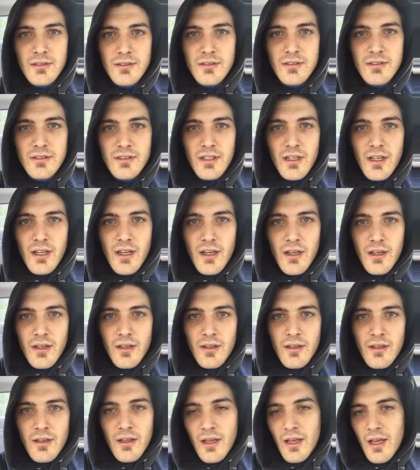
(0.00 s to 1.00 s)
see it,
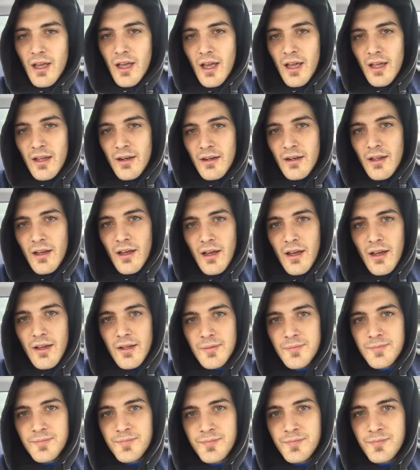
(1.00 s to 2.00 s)
and
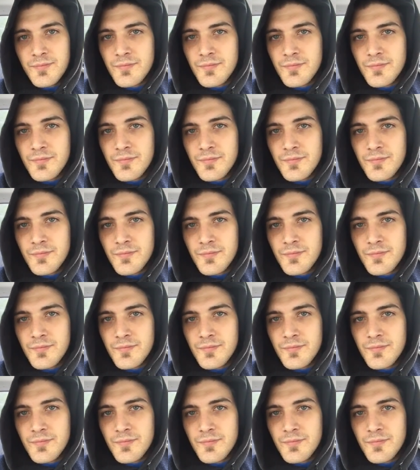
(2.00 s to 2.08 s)
I